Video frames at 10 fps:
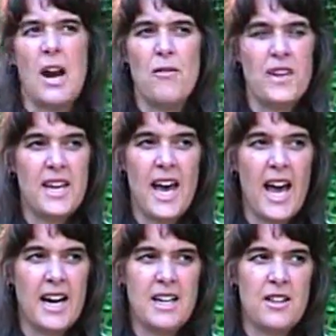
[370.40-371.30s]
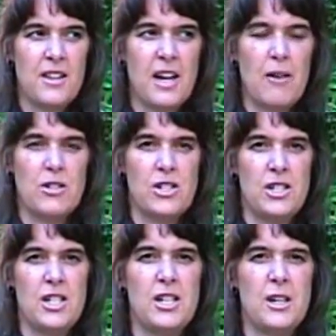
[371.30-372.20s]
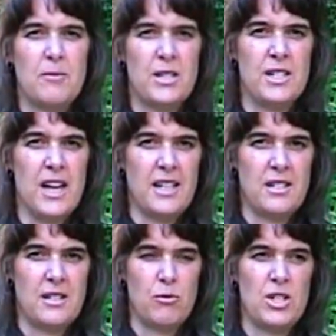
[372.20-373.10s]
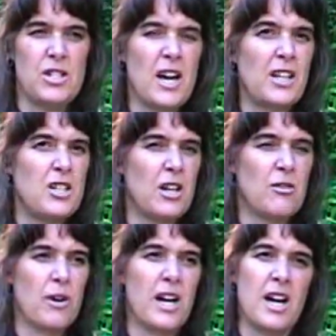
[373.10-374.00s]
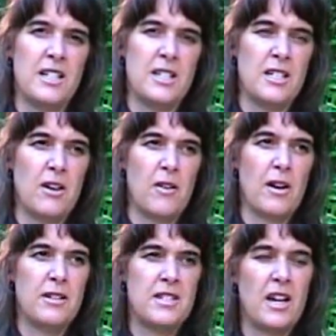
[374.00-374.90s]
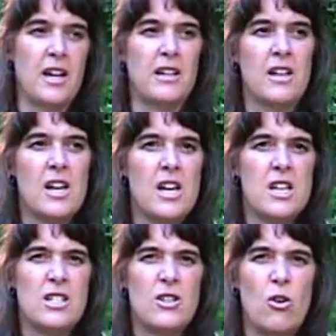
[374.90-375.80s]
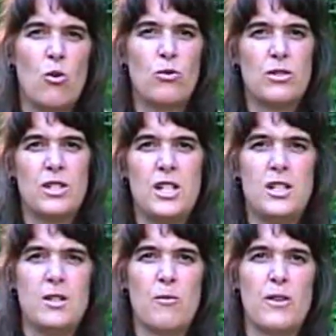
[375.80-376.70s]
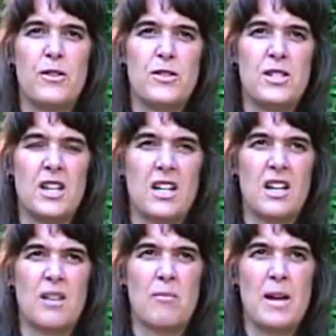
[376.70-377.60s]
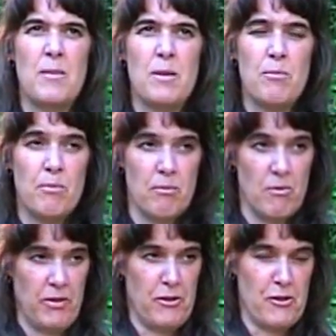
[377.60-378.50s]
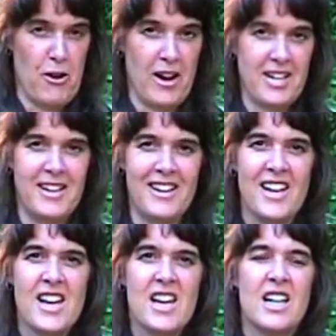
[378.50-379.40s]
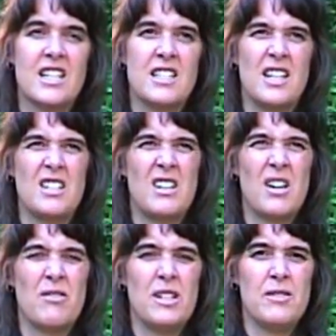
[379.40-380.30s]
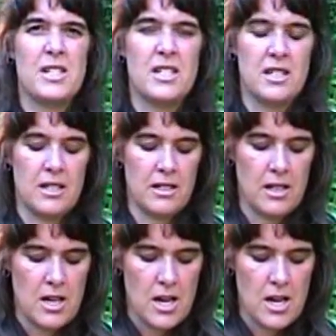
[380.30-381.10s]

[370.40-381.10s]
I don't think he had anything. I was just teaching him to test, which is actually a great idea now that I say it. Don't teach them when they're sick, maybe when they're not, because they get really resistant.